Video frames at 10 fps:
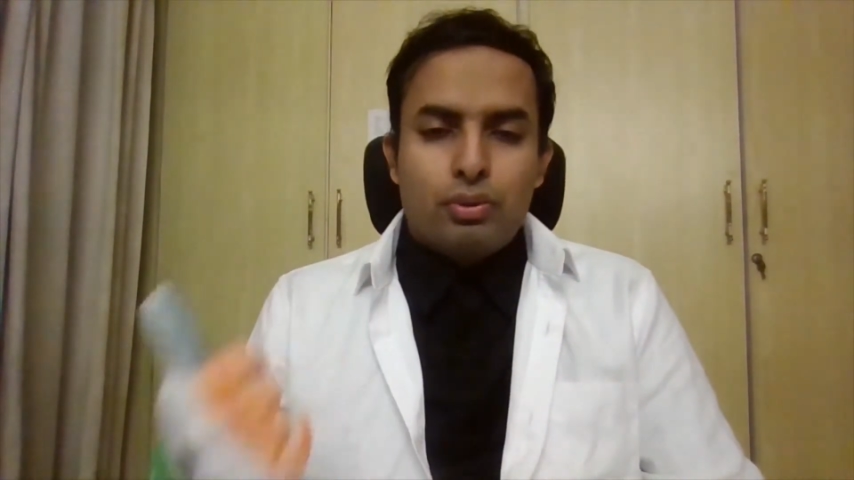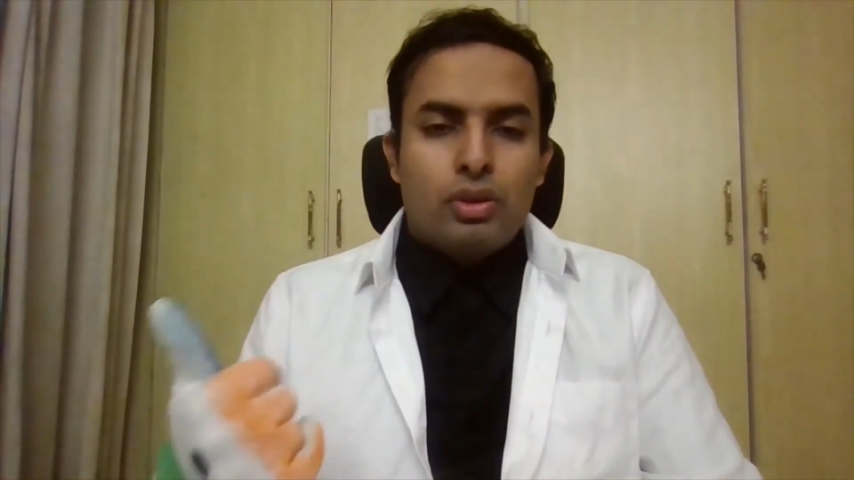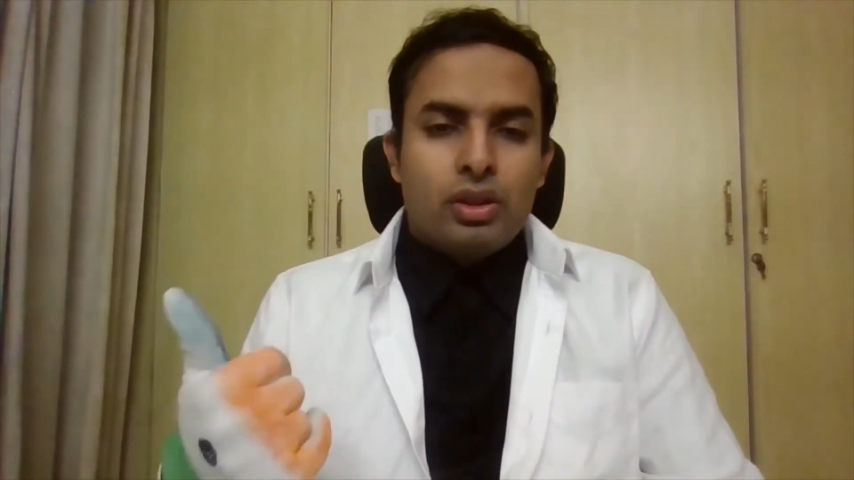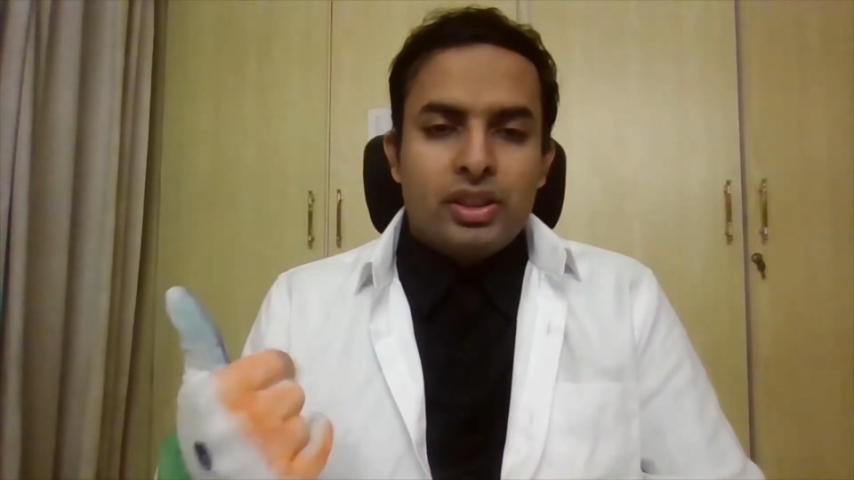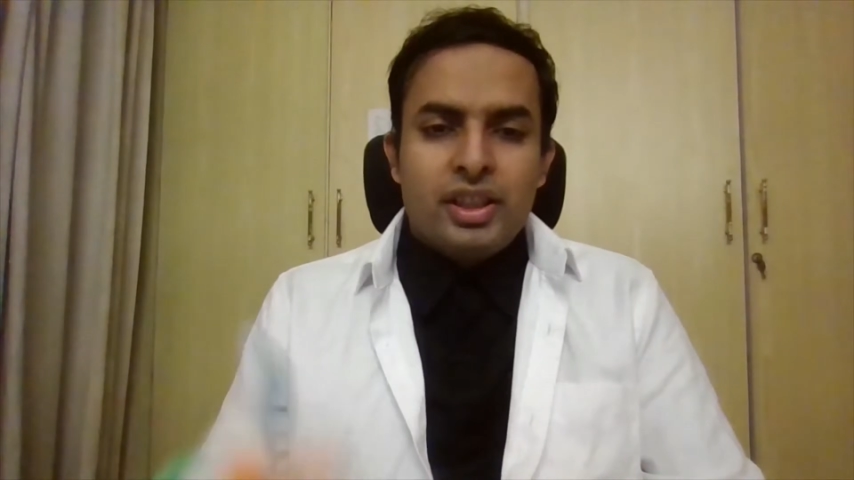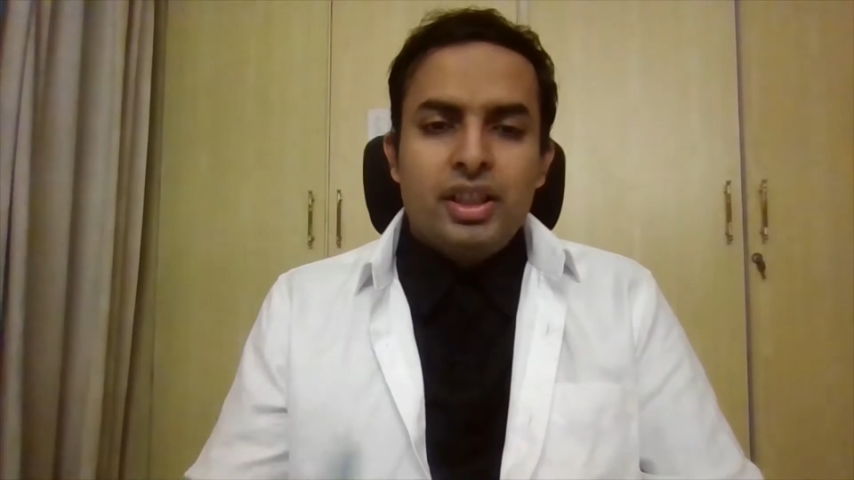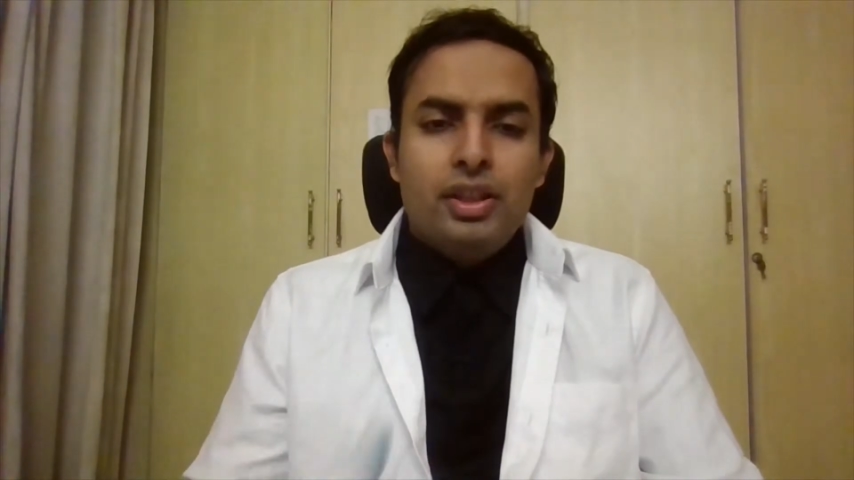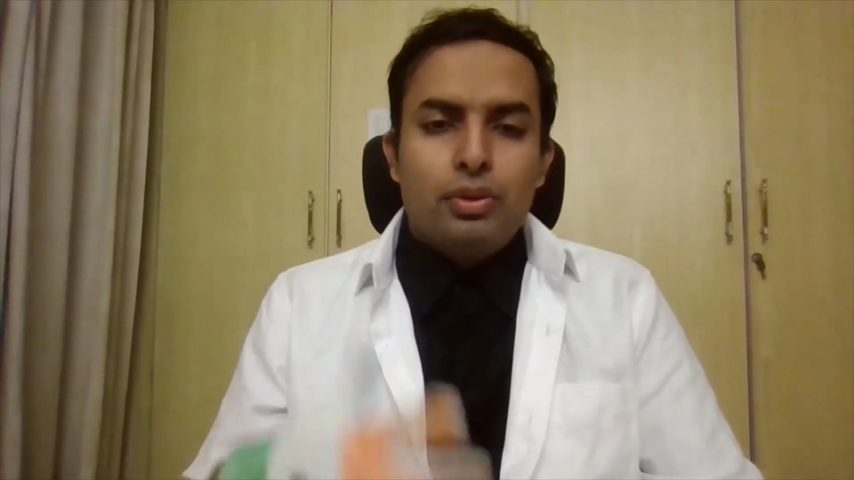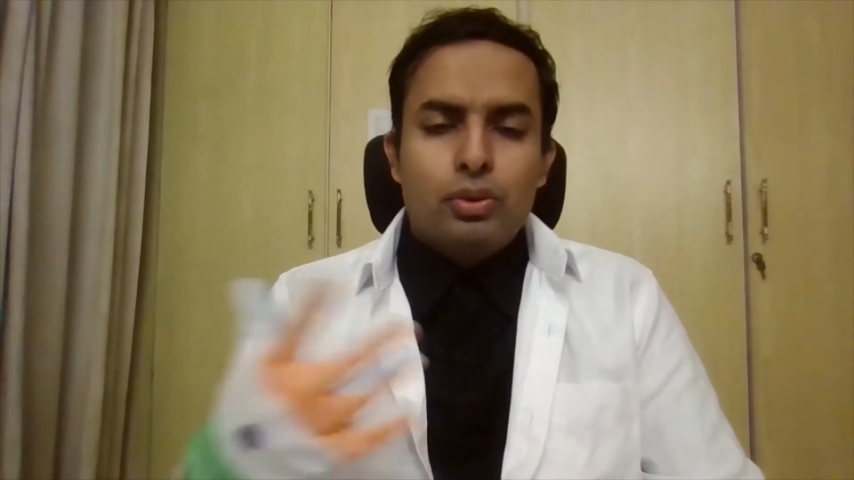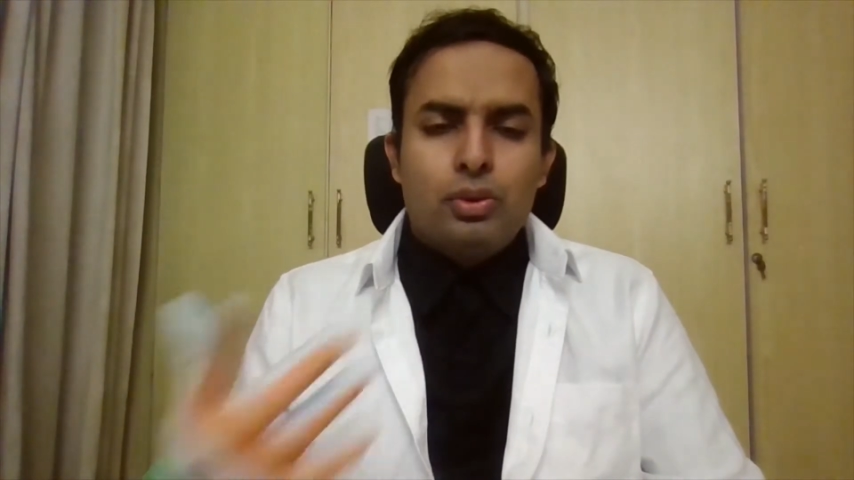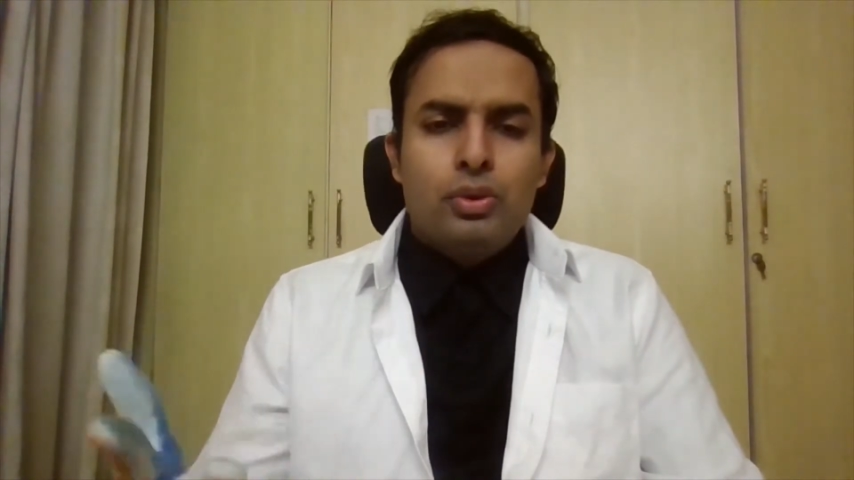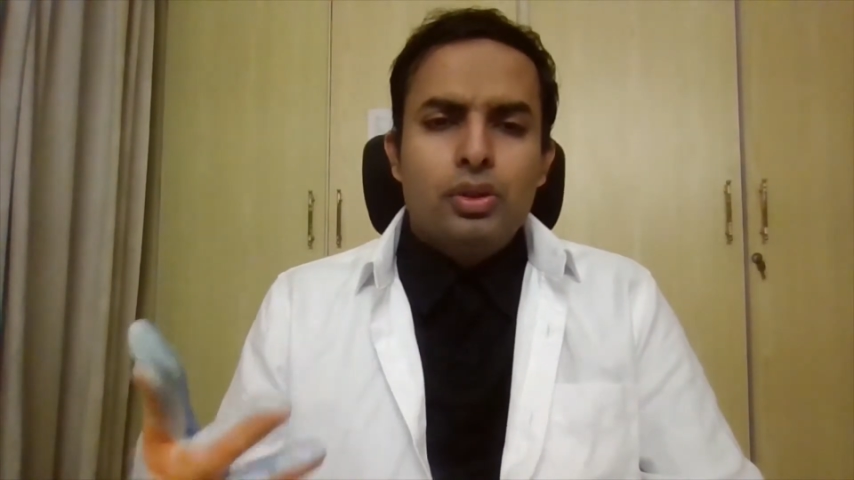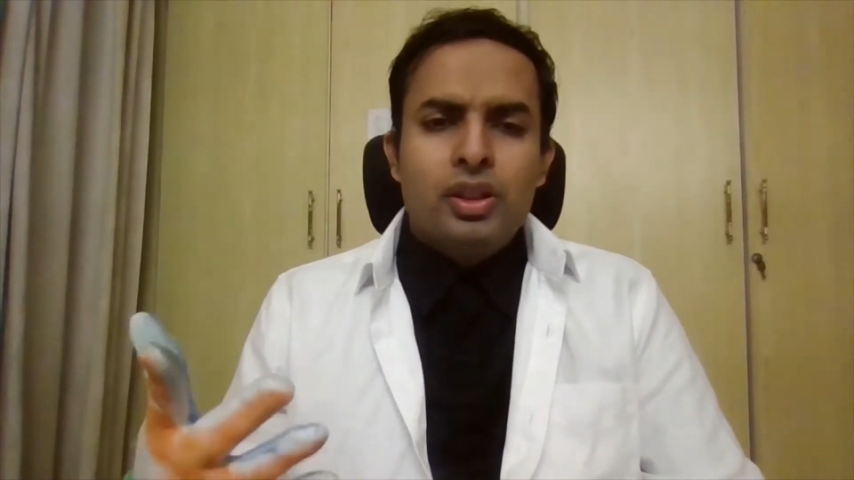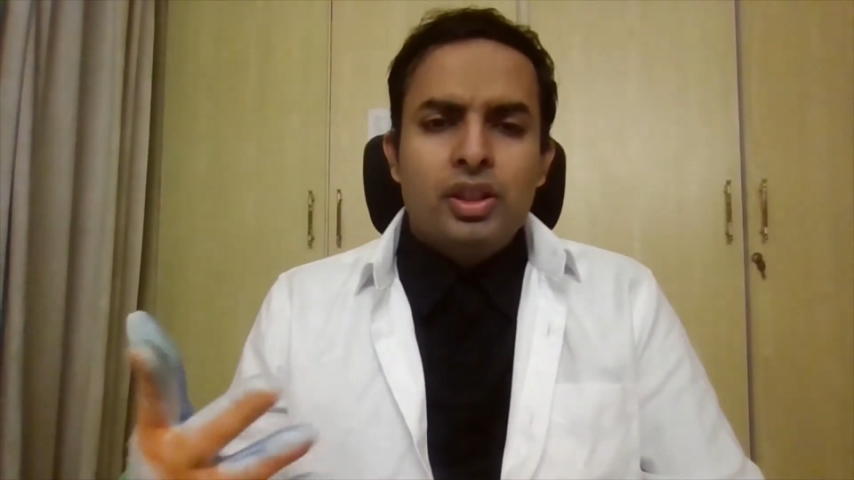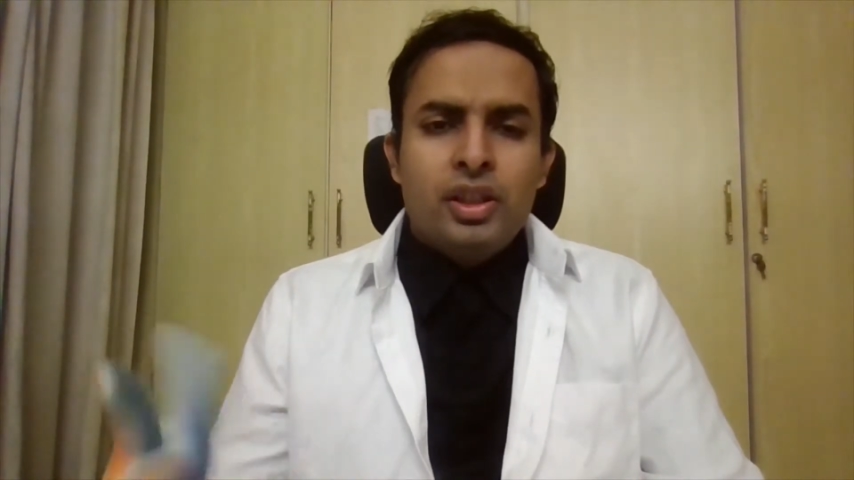quality
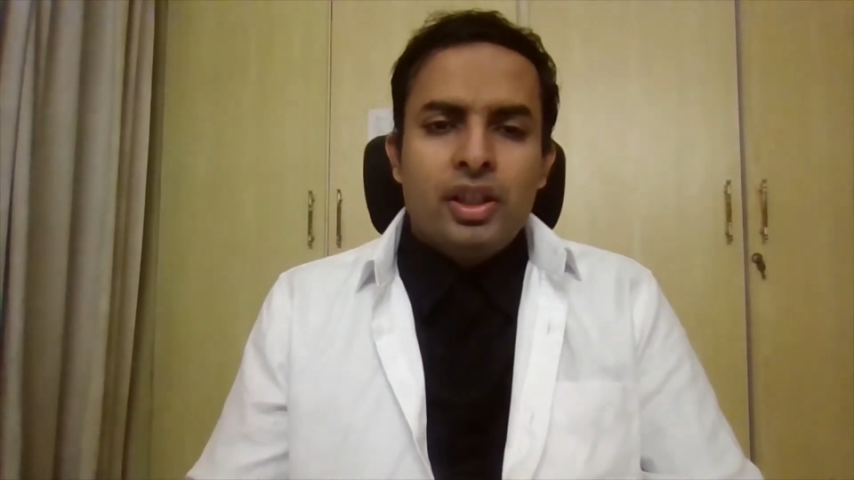or